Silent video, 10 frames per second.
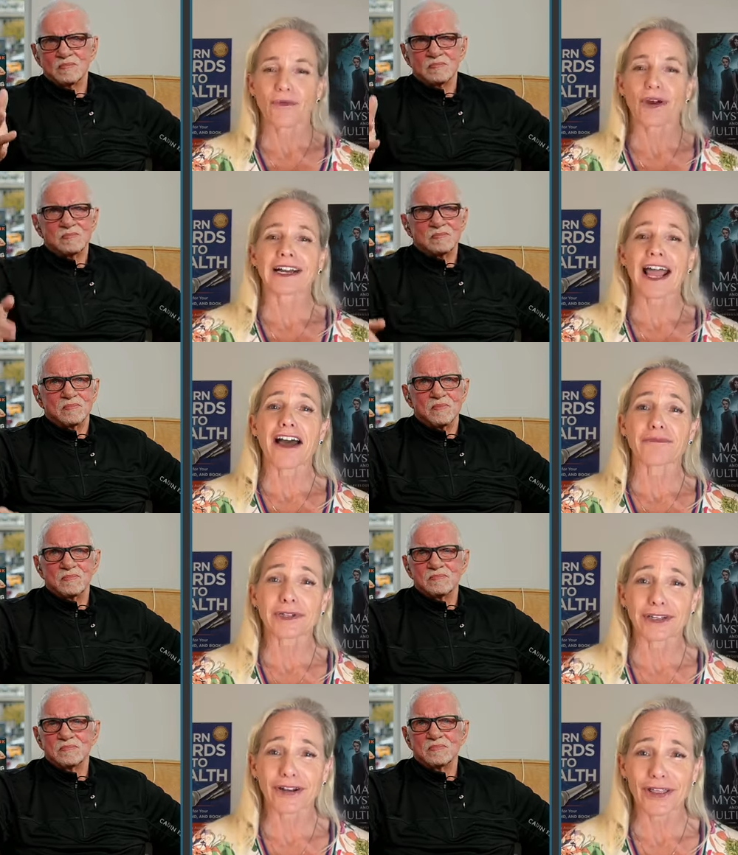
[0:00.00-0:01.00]
Speaker 1: one and a half
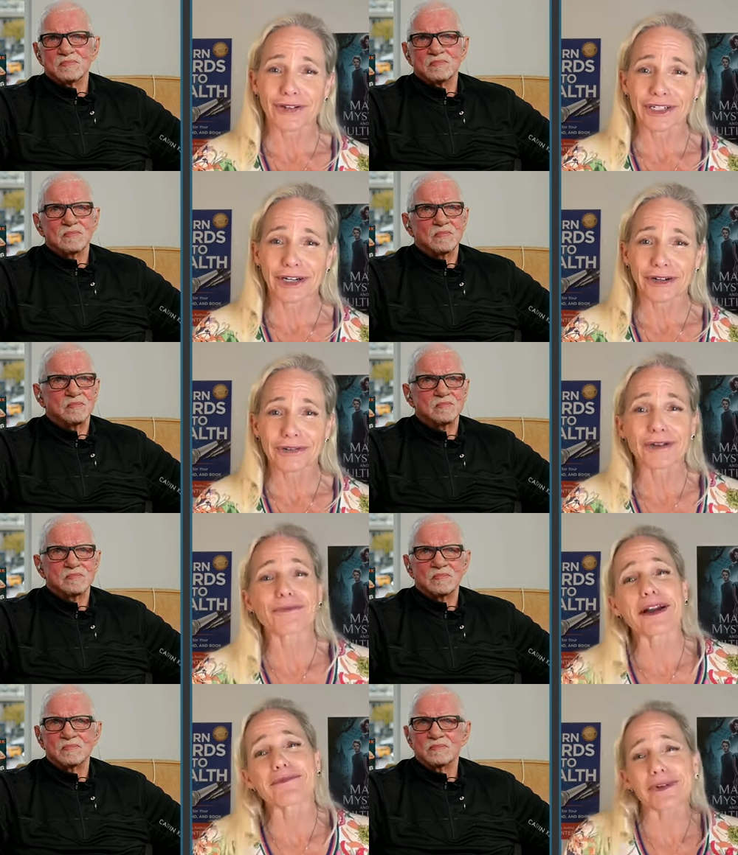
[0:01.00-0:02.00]
million dollars a year.
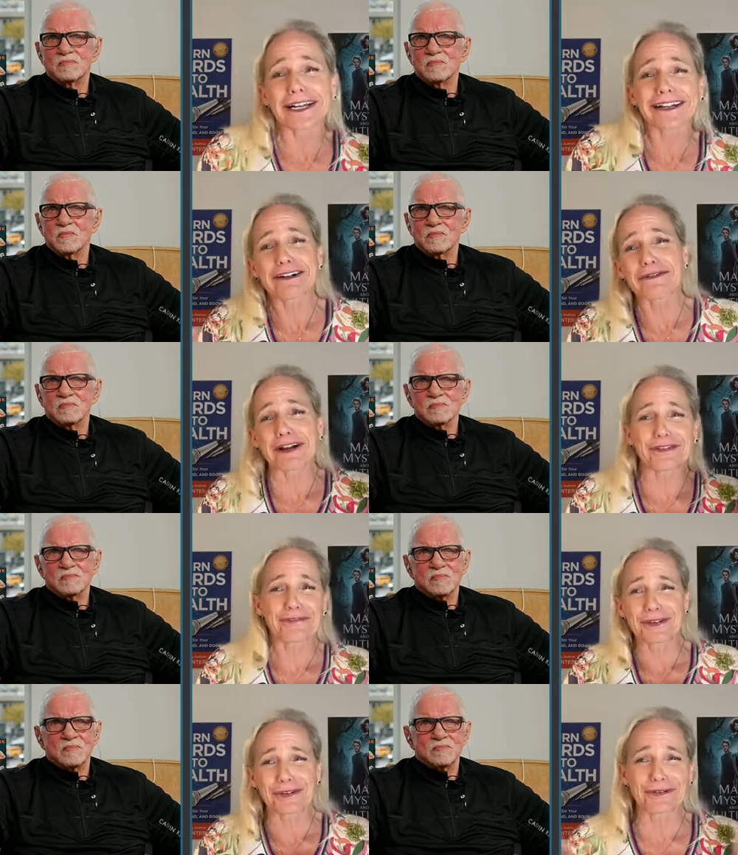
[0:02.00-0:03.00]
So I bring quite a
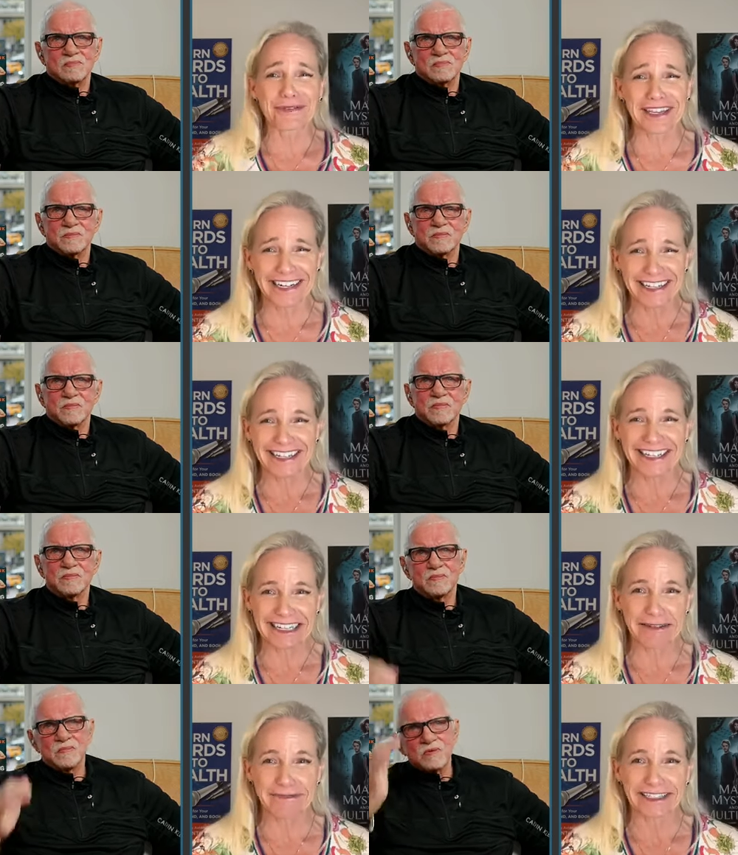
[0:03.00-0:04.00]
few things to the
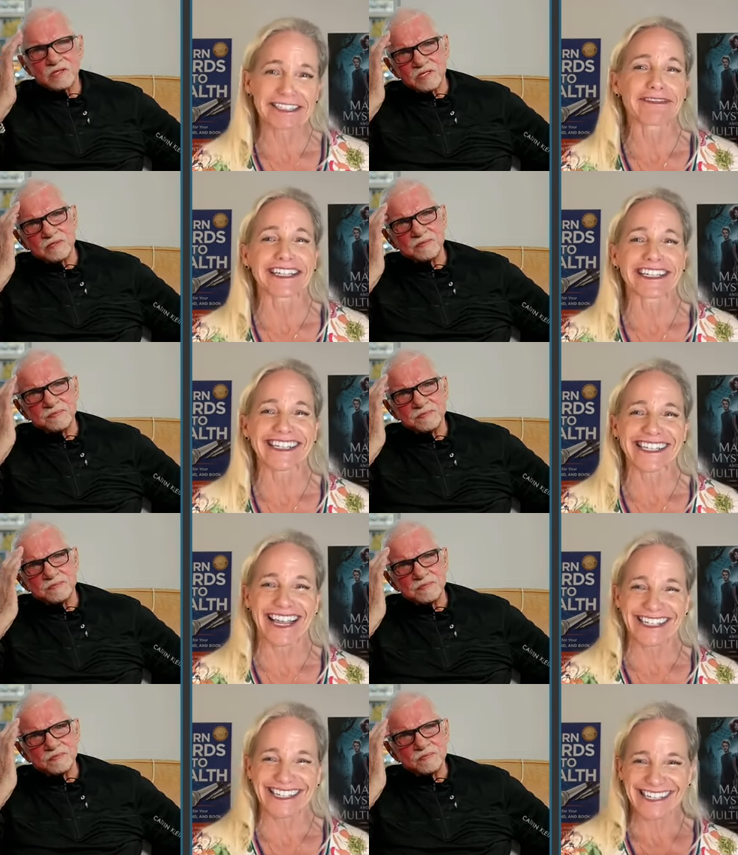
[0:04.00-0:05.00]
table we can
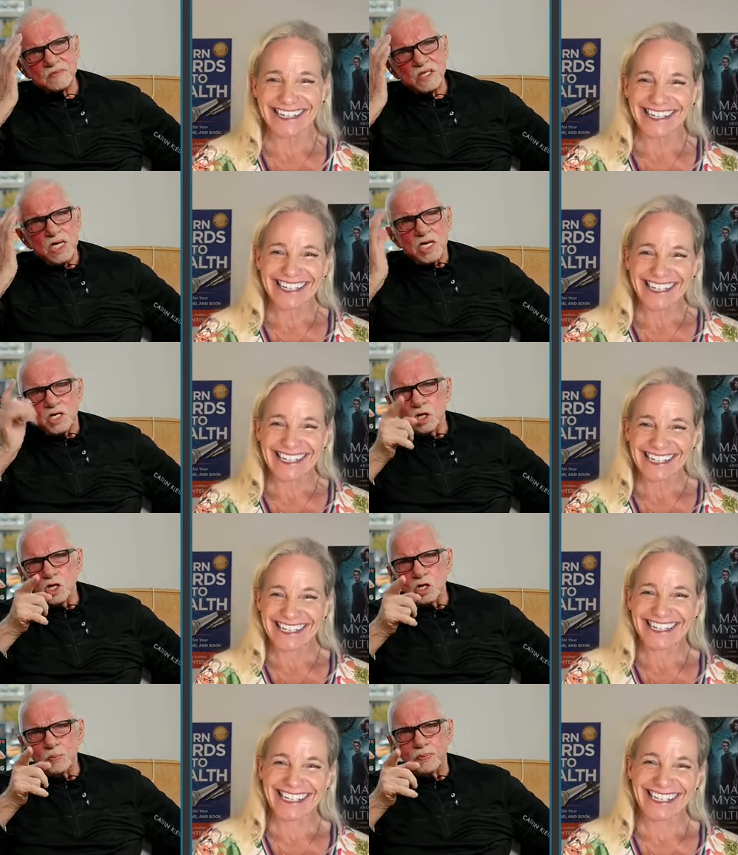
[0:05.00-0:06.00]
discuss.
Speaker 2: You,
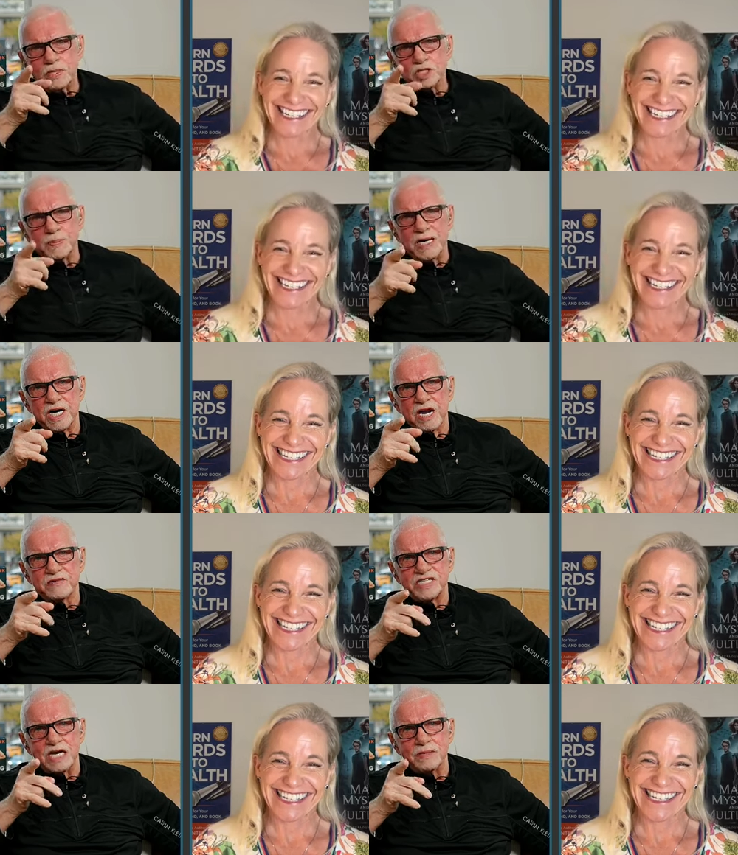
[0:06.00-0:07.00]
you spend a lot of
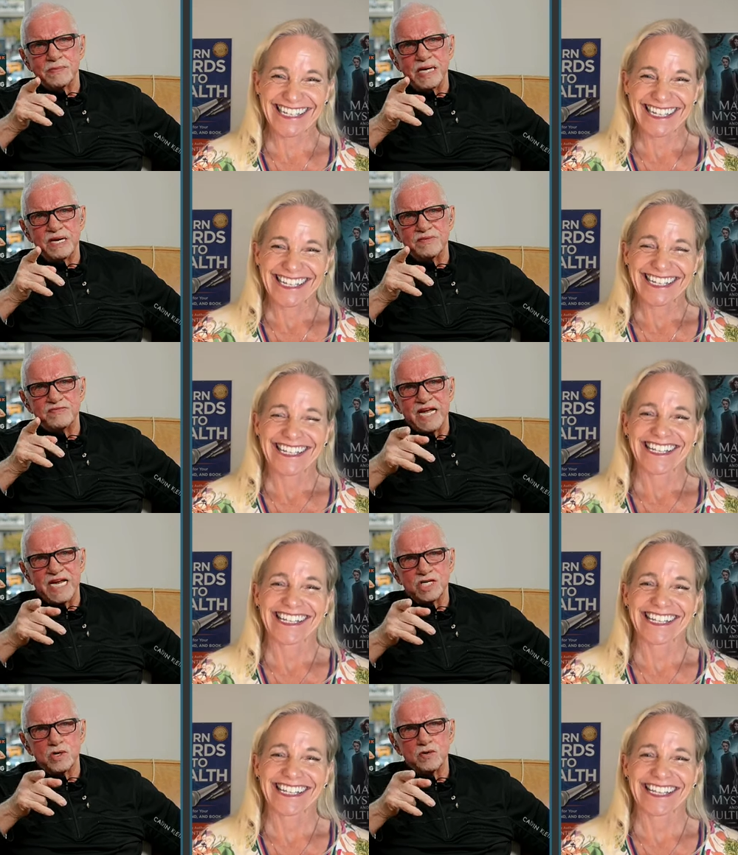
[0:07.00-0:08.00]
time in
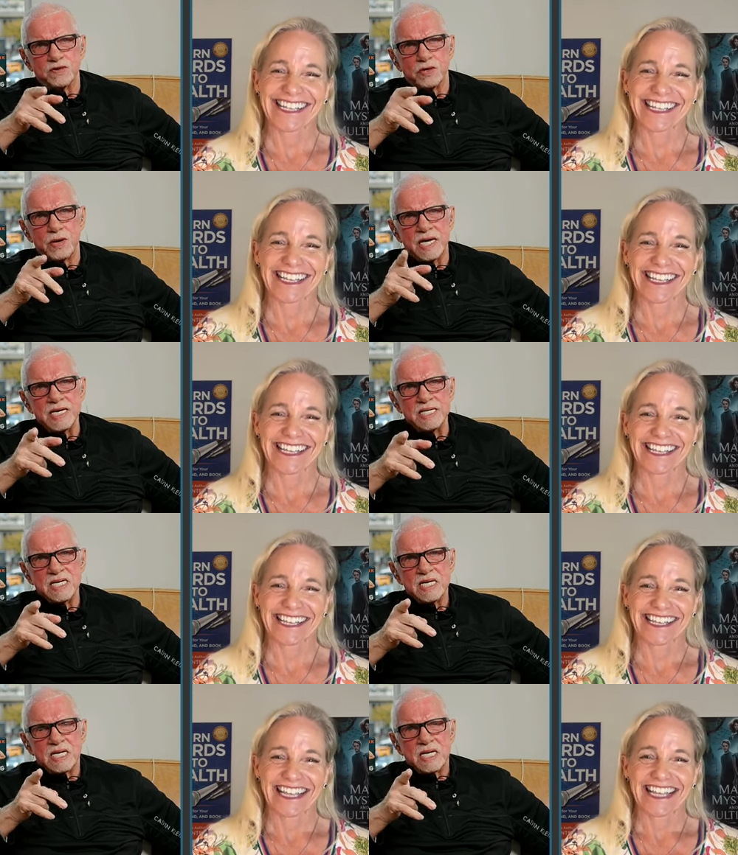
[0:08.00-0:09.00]
Vancouver, right?
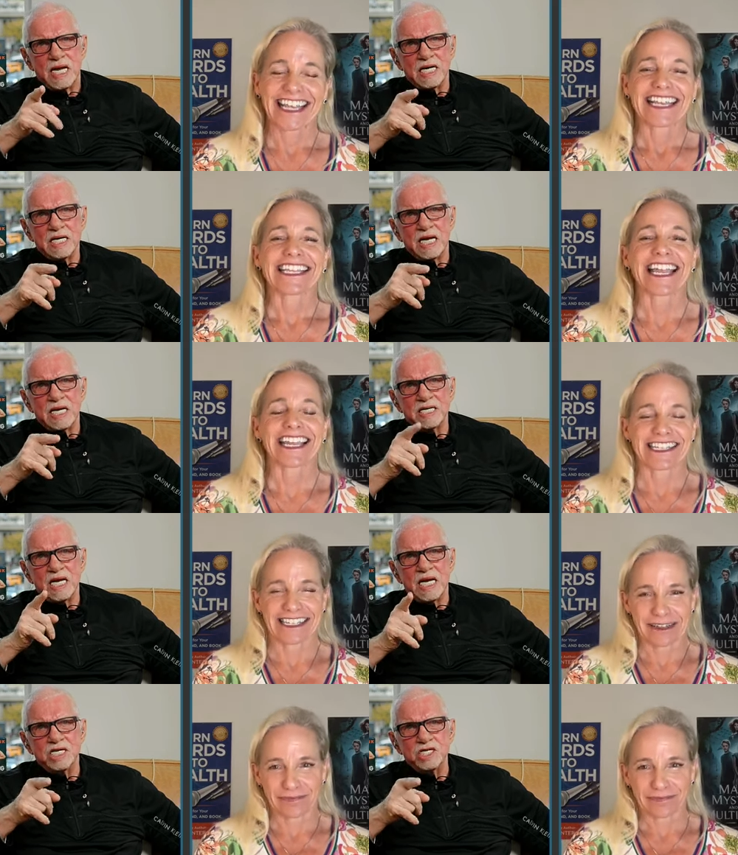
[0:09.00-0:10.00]
And, and, yes.
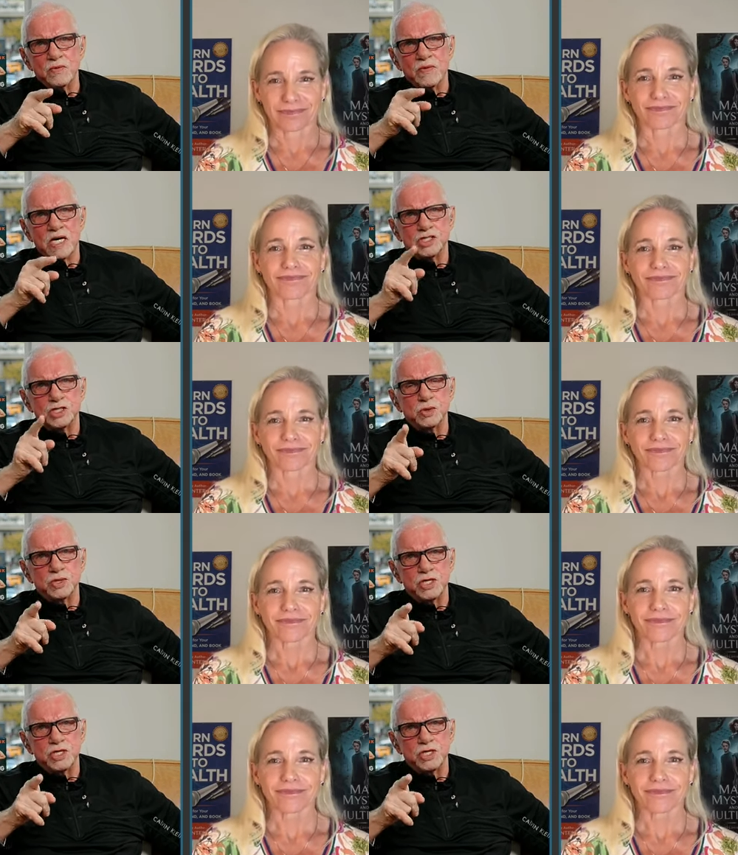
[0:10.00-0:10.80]
and you went to the